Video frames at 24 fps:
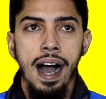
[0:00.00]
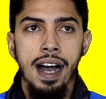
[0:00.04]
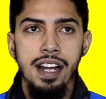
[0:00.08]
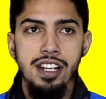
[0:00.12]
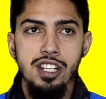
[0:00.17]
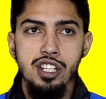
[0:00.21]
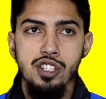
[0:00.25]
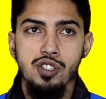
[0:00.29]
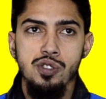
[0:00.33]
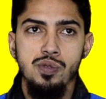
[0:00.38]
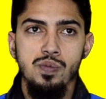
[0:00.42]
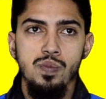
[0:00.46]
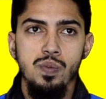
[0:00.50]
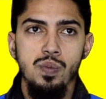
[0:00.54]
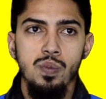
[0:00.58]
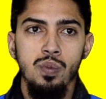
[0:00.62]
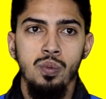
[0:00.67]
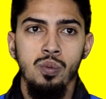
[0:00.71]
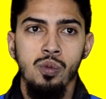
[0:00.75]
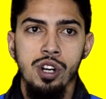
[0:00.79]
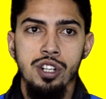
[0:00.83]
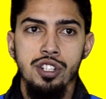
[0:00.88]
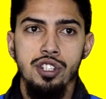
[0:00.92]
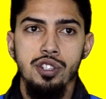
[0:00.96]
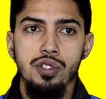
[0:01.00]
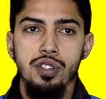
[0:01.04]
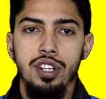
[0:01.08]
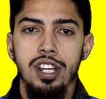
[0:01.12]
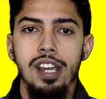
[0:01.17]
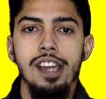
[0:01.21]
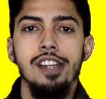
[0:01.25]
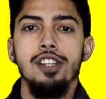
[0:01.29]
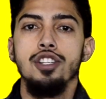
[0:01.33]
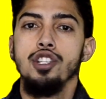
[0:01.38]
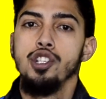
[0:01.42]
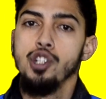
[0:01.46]
I just want you
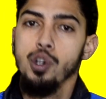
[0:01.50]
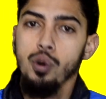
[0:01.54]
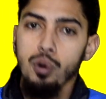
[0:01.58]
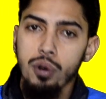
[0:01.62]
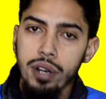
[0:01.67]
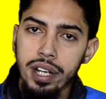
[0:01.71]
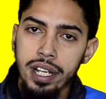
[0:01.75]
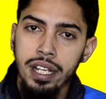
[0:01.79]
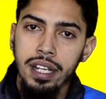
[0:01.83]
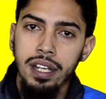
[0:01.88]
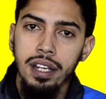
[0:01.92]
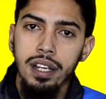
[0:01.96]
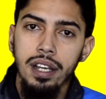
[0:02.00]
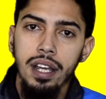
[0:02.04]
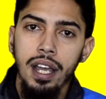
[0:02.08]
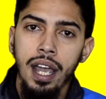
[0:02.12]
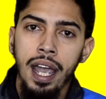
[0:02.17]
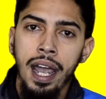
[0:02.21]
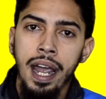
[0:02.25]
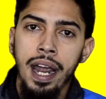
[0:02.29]
to enjoy it,